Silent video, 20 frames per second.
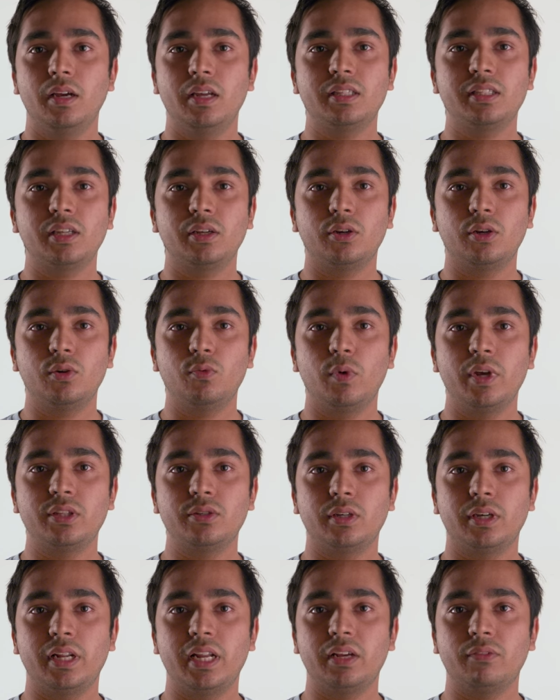It's a good way
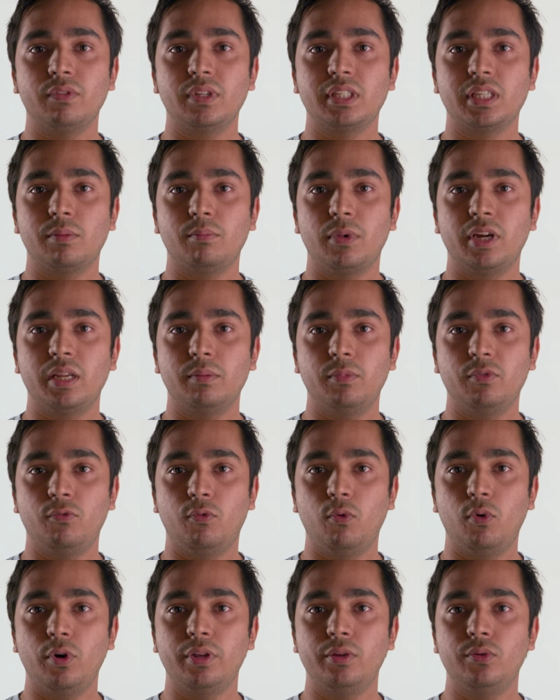to connect with somebody
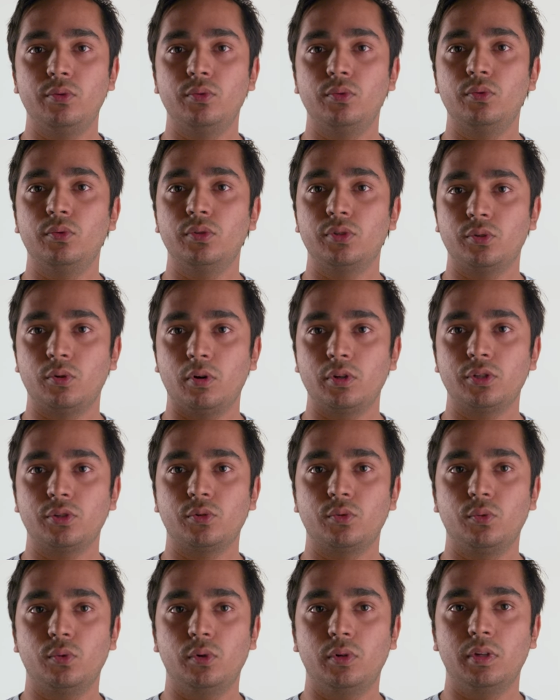before you start
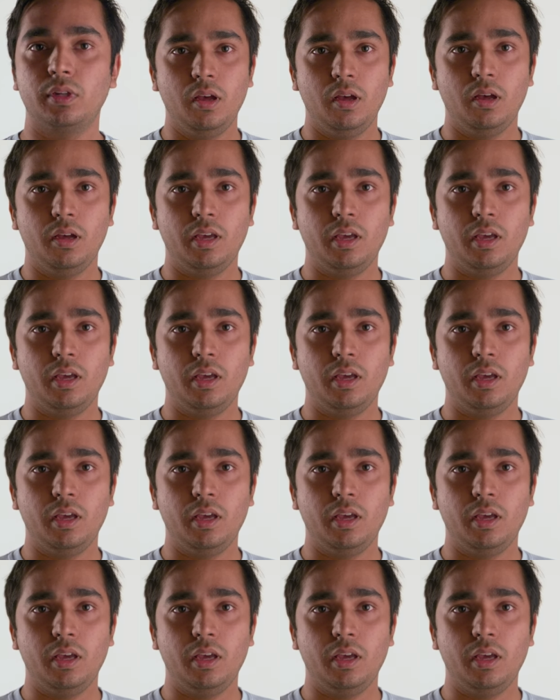school.